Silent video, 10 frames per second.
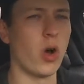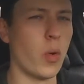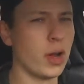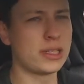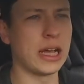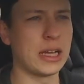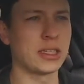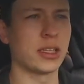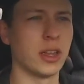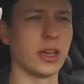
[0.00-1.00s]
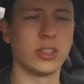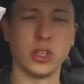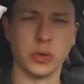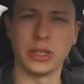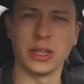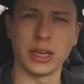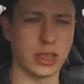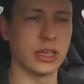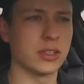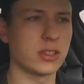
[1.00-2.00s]
always has to like do it like
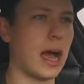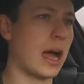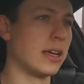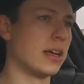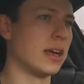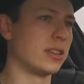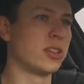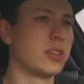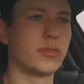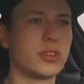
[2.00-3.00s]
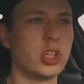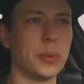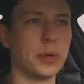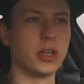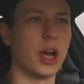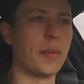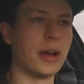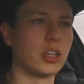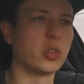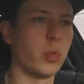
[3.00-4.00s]
this. It's super dumb.
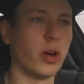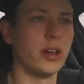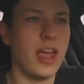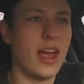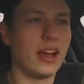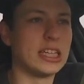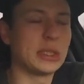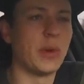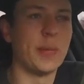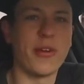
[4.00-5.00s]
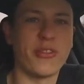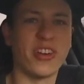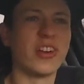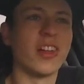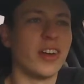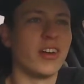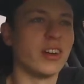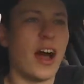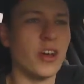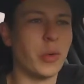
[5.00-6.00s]
I just want my fender
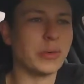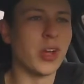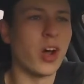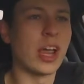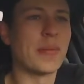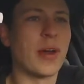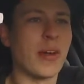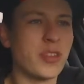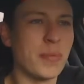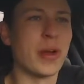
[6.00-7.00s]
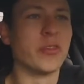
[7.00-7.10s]
liner. I know what I'm talking about. I've done my